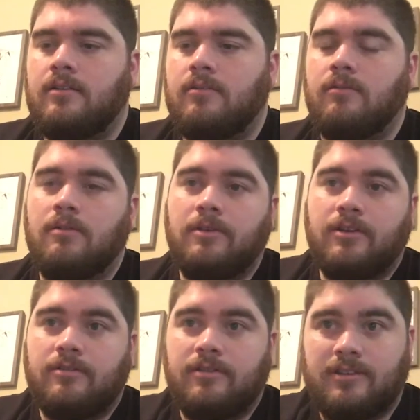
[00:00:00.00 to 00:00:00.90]
what we
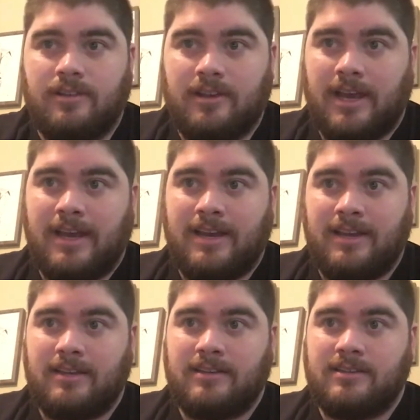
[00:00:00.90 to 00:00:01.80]
are going to look at
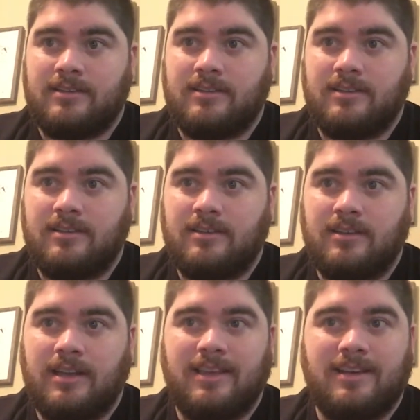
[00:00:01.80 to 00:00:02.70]
is,
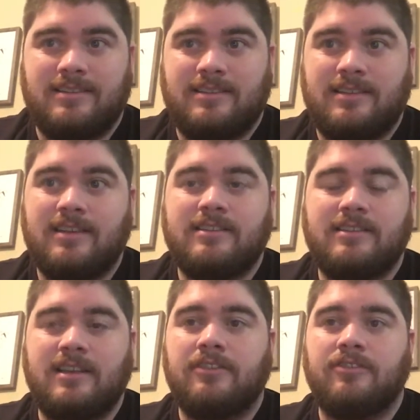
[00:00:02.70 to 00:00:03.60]
I think it's 6
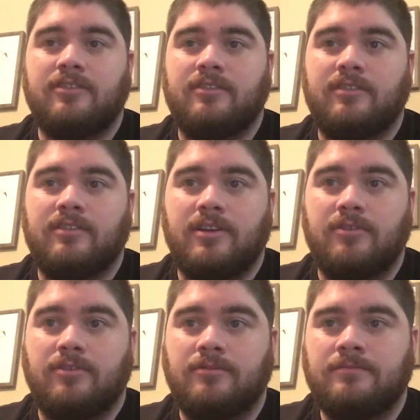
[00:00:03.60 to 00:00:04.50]
sections in
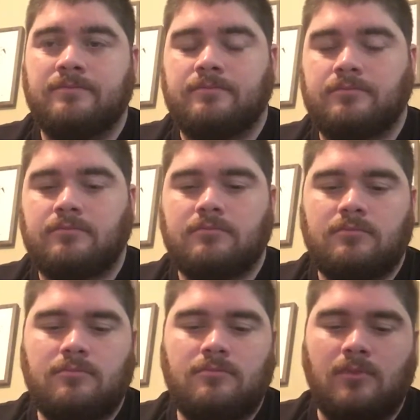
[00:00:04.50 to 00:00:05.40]
total.
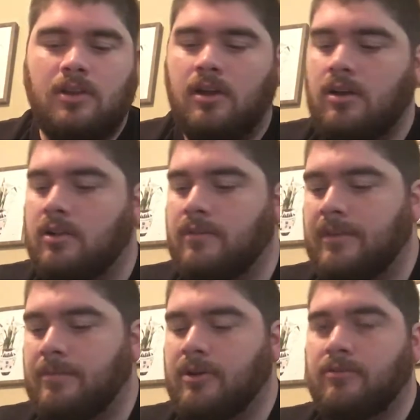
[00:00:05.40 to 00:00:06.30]
All of
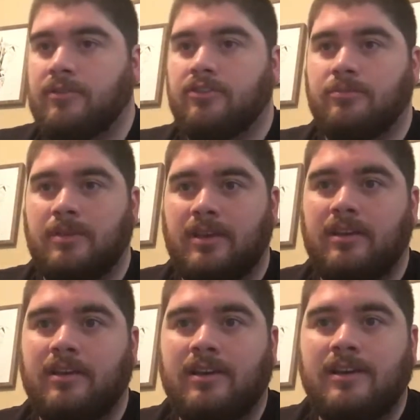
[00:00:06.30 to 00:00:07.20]
them are going to
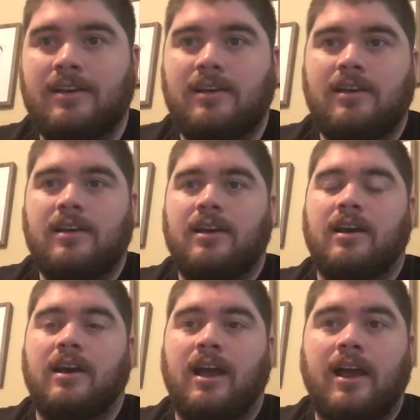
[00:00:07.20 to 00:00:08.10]
be
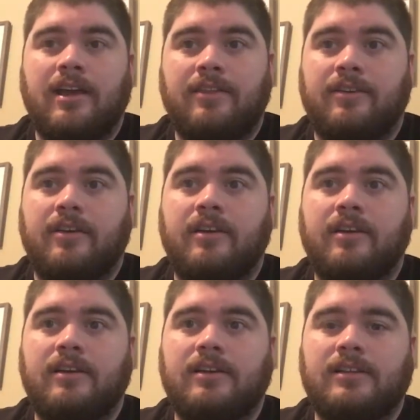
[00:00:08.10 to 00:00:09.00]
either
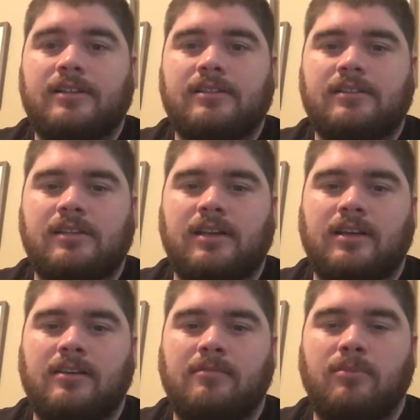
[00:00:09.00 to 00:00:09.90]

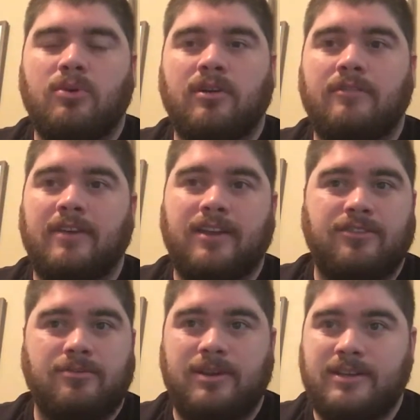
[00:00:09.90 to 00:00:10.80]
more
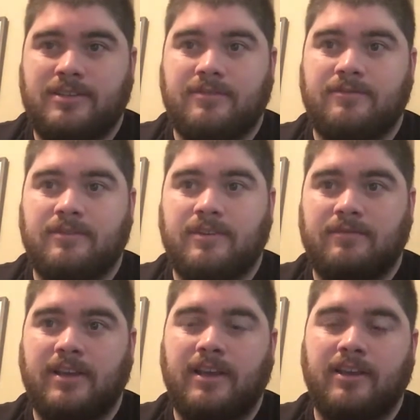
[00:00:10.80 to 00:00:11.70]
advanced ways
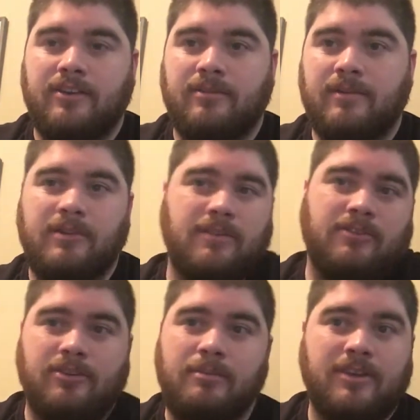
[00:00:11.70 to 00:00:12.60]
of taking derivatives,
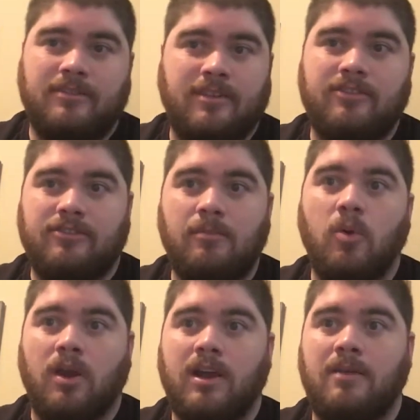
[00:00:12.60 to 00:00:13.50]
so basically just
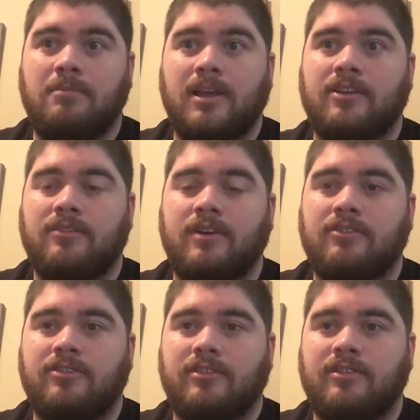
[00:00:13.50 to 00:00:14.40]
more complex
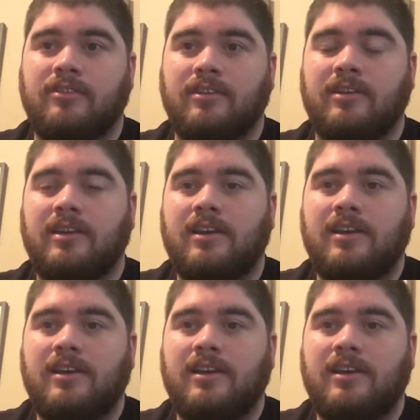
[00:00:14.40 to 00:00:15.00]
functions and